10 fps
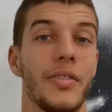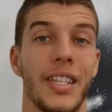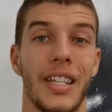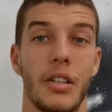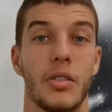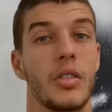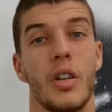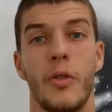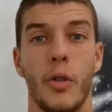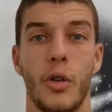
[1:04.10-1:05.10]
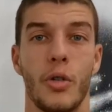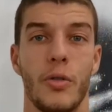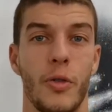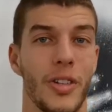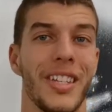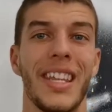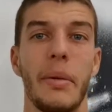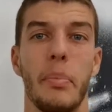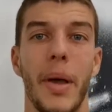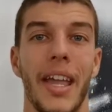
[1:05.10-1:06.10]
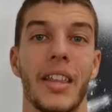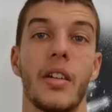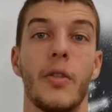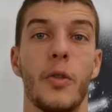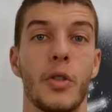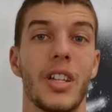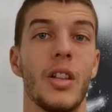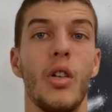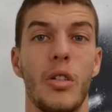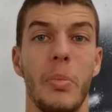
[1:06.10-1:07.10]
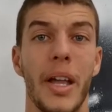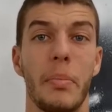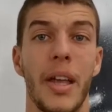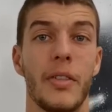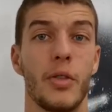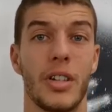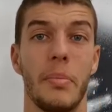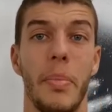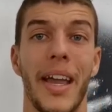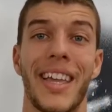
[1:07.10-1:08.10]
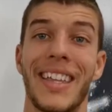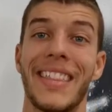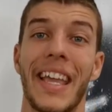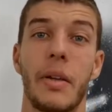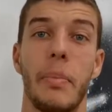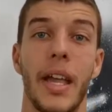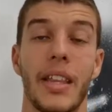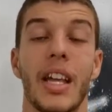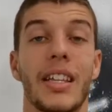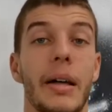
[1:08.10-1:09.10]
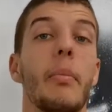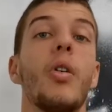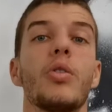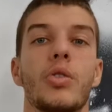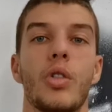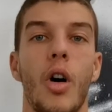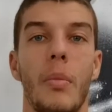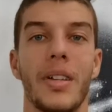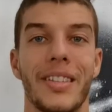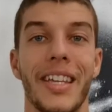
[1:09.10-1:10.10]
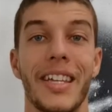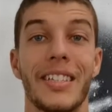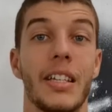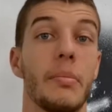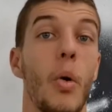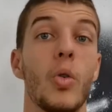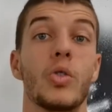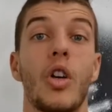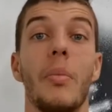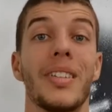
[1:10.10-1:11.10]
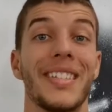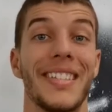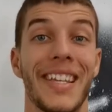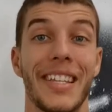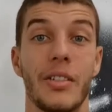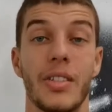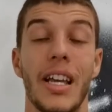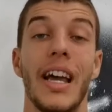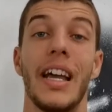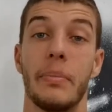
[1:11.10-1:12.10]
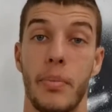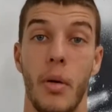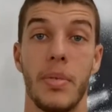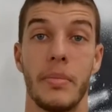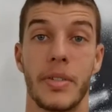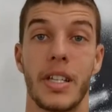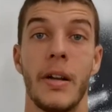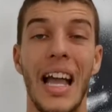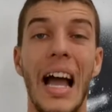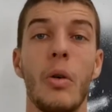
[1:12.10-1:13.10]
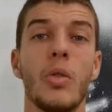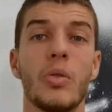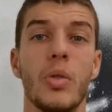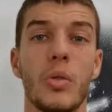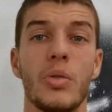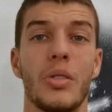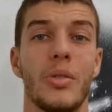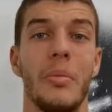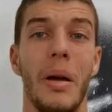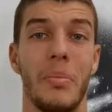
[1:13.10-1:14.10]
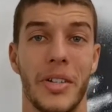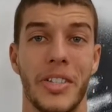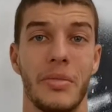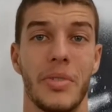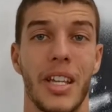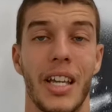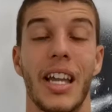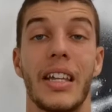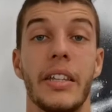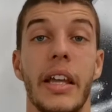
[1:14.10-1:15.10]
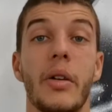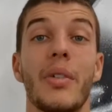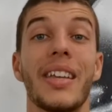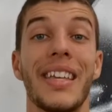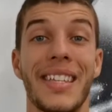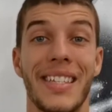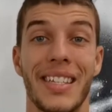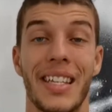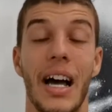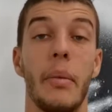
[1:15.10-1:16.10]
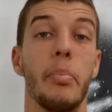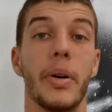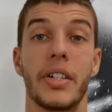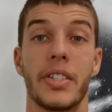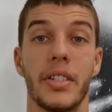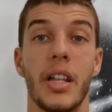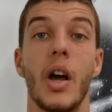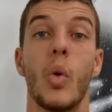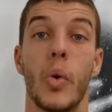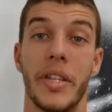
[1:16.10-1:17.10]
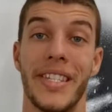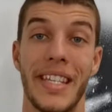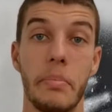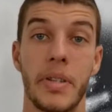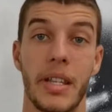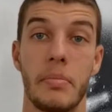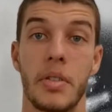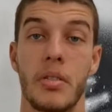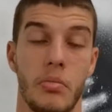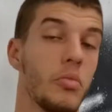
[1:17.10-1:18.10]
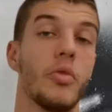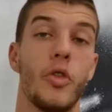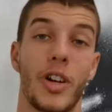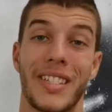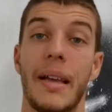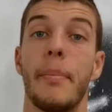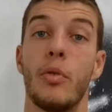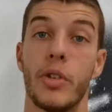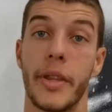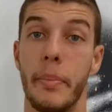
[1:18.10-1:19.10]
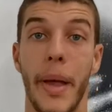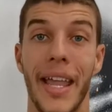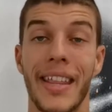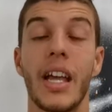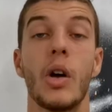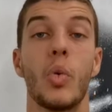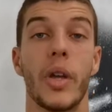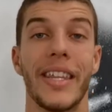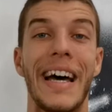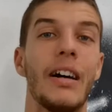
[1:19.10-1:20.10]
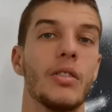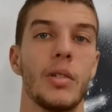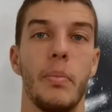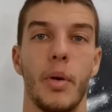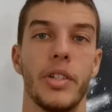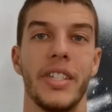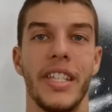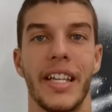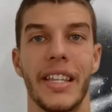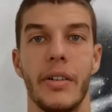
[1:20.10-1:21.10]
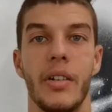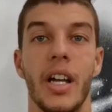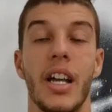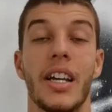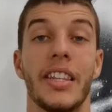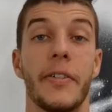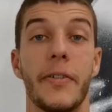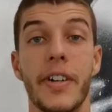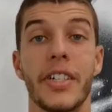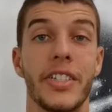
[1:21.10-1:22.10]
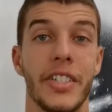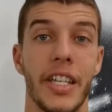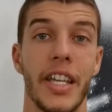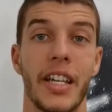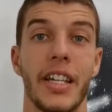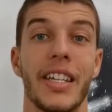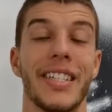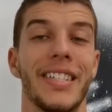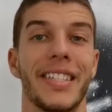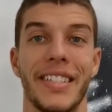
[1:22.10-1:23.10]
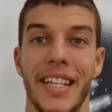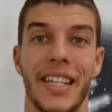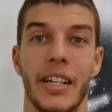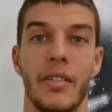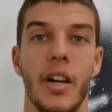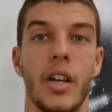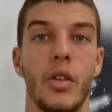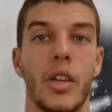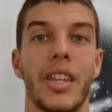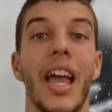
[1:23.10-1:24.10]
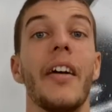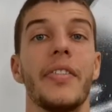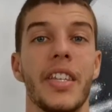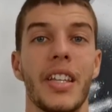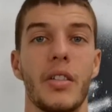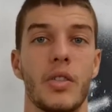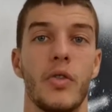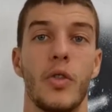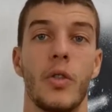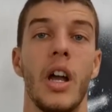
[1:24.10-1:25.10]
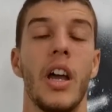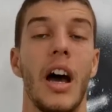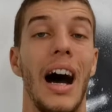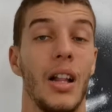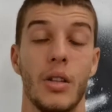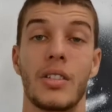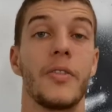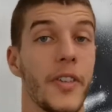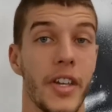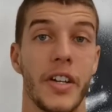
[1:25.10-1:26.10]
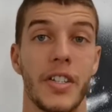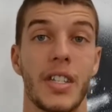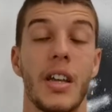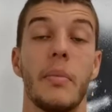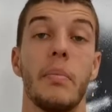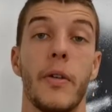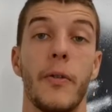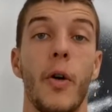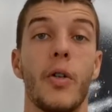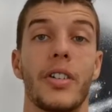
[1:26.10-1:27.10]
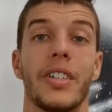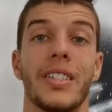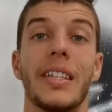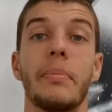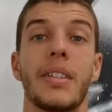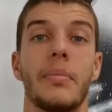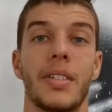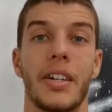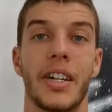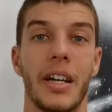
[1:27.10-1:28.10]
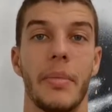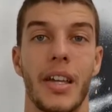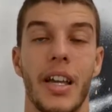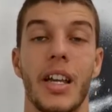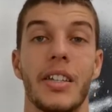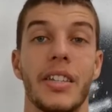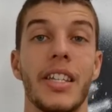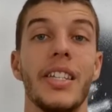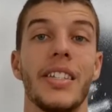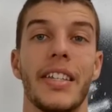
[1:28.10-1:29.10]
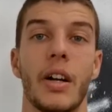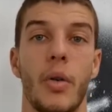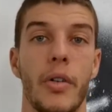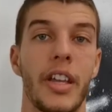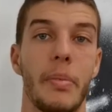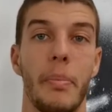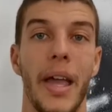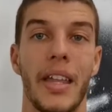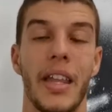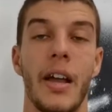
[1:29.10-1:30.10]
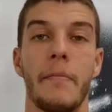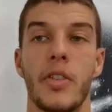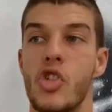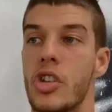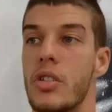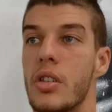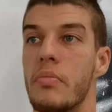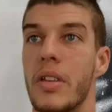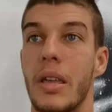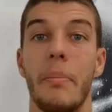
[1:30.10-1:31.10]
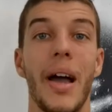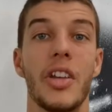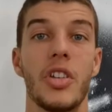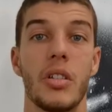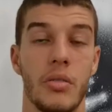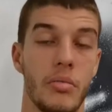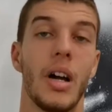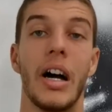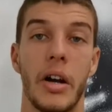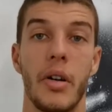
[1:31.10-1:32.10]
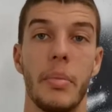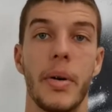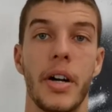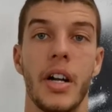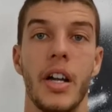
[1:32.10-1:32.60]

of signals for you, for the knee pain, for the lower back pain, for the back and neck pain, the most common things and most common signals and problems. I want you to remember something. There isn't a person with symptoms, for example with pain, without body signal. The first thing is the signal. You can have signals for a lot of years before the symptoms are coming. This is the chronic pain. Just imagine a rubber,